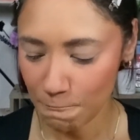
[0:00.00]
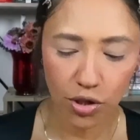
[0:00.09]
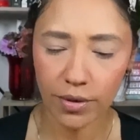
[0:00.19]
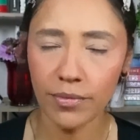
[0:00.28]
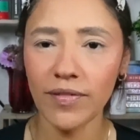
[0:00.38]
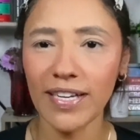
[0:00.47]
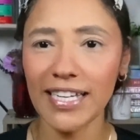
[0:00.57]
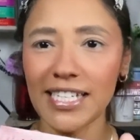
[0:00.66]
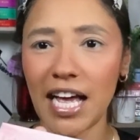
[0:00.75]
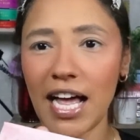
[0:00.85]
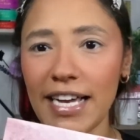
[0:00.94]
So moving
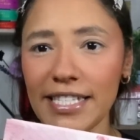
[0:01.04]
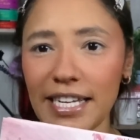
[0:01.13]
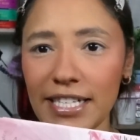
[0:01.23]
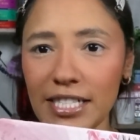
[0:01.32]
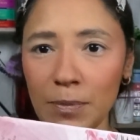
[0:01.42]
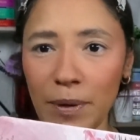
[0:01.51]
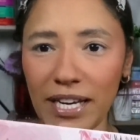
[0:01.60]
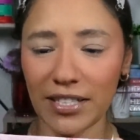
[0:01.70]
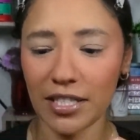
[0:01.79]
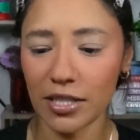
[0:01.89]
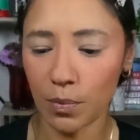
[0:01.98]
into eyes, I just
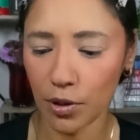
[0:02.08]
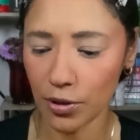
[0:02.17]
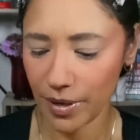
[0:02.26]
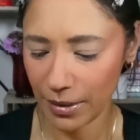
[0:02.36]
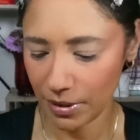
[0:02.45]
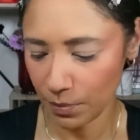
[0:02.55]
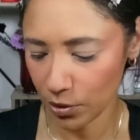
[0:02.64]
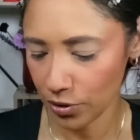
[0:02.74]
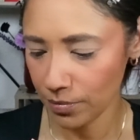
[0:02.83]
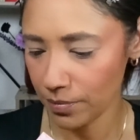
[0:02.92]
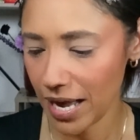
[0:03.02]
picked this Bloom Baby
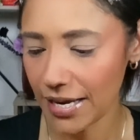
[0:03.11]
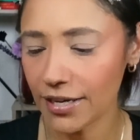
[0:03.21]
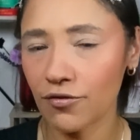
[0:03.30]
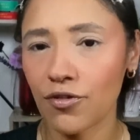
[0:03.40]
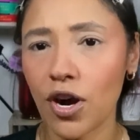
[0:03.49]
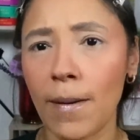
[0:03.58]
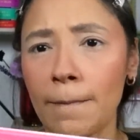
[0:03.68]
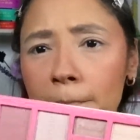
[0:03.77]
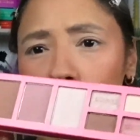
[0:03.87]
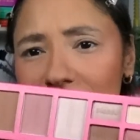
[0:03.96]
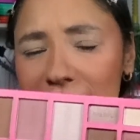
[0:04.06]
Bloom palette
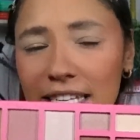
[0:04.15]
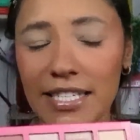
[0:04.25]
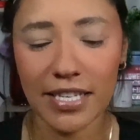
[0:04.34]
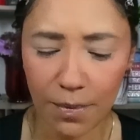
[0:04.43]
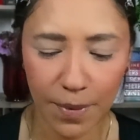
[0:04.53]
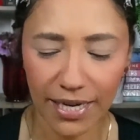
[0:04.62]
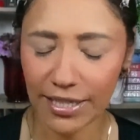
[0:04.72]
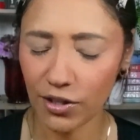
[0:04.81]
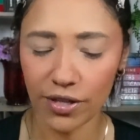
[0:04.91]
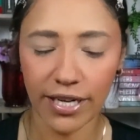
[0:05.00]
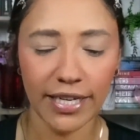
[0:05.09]
from Essence. I barely
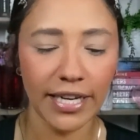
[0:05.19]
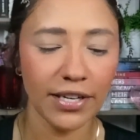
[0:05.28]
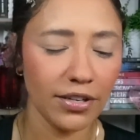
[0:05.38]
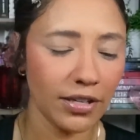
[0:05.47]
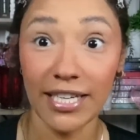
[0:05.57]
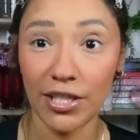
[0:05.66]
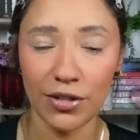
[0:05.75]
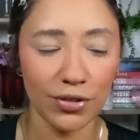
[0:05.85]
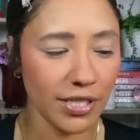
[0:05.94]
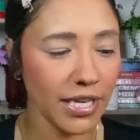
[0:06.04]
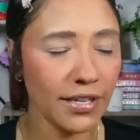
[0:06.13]
got any
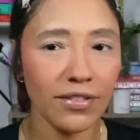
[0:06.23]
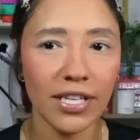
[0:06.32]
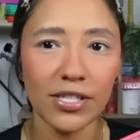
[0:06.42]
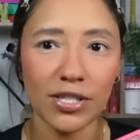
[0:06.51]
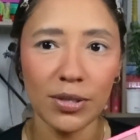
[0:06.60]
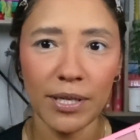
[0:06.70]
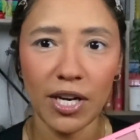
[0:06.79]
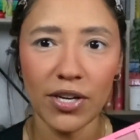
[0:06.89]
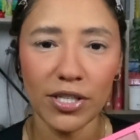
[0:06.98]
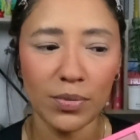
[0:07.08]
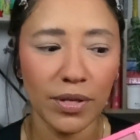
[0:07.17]
use out of this, to be
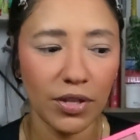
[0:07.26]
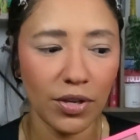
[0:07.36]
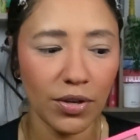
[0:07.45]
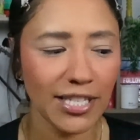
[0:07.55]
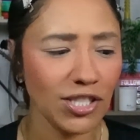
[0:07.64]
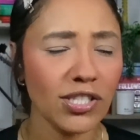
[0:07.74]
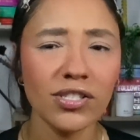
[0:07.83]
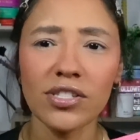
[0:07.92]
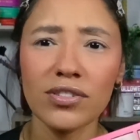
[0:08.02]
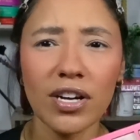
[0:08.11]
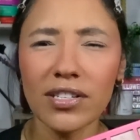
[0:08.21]
honest with you. It's
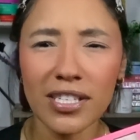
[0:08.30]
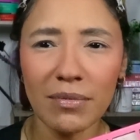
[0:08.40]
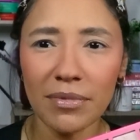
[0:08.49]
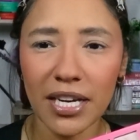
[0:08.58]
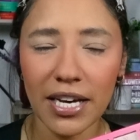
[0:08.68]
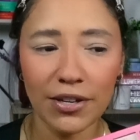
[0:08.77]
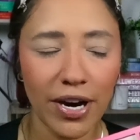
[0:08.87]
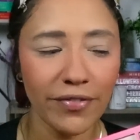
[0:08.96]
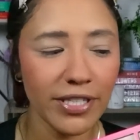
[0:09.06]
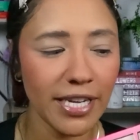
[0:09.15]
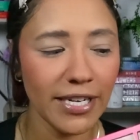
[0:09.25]
just not something I
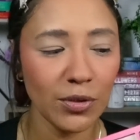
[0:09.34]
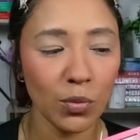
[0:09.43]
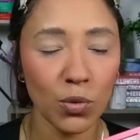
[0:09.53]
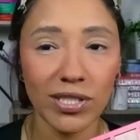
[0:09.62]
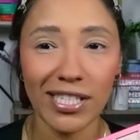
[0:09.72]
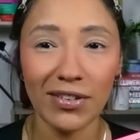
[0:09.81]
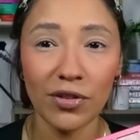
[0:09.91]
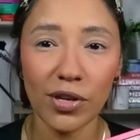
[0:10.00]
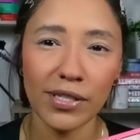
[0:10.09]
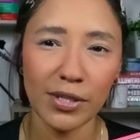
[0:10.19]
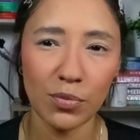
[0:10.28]
gravitate towards, even
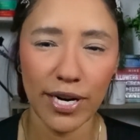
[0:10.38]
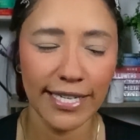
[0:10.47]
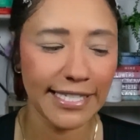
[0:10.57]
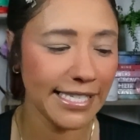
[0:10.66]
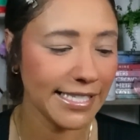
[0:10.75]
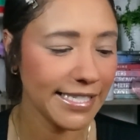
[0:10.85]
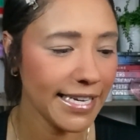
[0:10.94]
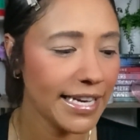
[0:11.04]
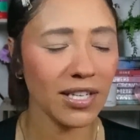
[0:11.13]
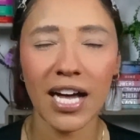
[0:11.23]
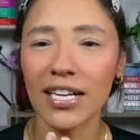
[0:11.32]
though it's really easy.
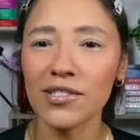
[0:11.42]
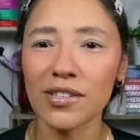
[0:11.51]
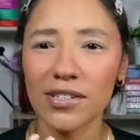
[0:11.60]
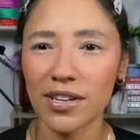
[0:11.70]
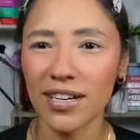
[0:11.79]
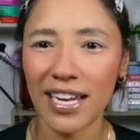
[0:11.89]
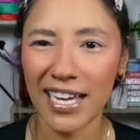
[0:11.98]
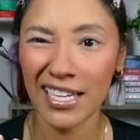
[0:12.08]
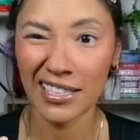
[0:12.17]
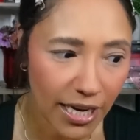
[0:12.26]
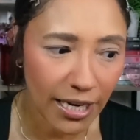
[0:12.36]
The colors are so
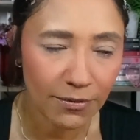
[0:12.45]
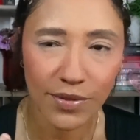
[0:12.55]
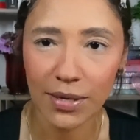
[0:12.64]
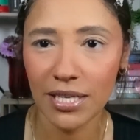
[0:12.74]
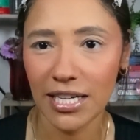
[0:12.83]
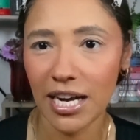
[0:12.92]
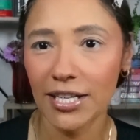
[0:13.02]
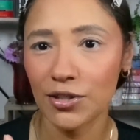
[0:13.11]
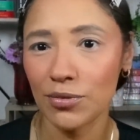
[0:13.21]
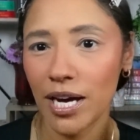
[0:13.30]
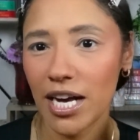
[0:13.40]
like, I mean, I
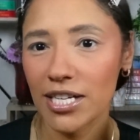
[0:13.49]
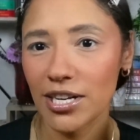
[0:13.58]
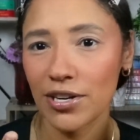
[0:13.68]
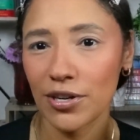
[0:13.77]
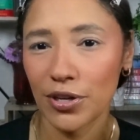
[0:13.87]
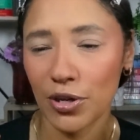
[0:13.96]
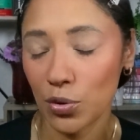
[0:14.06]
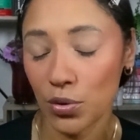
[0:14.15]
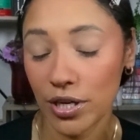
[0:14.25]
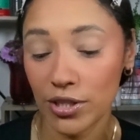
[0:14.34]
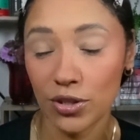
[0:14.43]
do my eyeshadow
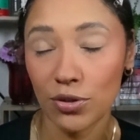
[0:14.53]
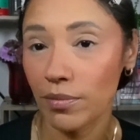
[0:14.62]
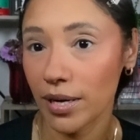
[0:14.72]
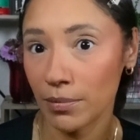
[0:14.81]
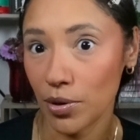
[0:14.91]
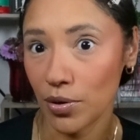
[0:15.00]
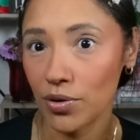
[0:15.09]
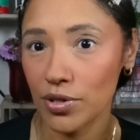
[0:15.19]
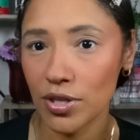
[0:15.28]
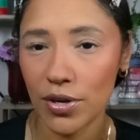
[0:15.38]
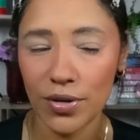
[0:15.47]
according to my mood,
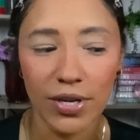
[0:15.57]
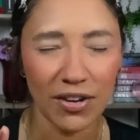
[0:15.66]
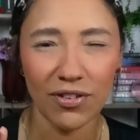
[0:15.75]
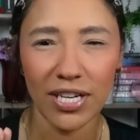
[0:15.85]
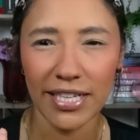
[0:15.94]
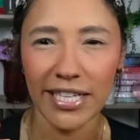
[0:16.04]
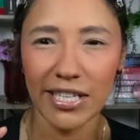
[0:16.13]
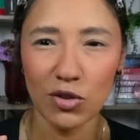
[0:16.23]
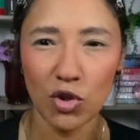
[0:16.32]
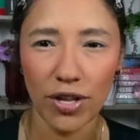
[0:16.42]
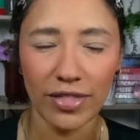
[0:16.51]
so definitely
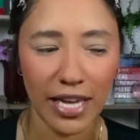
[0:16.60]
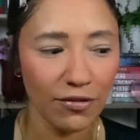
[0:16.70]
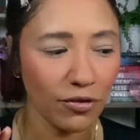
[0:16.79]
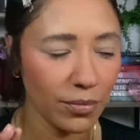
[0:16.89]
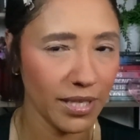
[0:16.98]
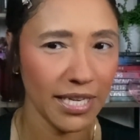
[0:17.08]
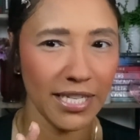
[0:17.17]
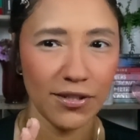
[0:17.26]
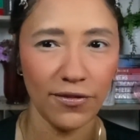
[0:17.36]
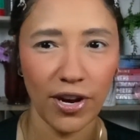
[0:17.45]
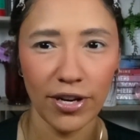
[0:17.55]
not there for me.
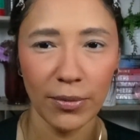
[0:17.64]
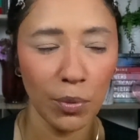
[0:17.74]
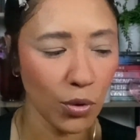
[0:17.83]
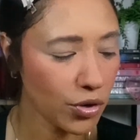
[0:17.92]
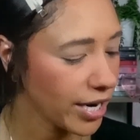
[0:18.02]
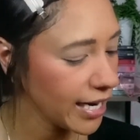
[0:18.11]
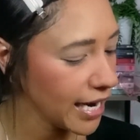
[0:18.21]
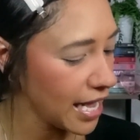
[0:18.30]
It's very boring.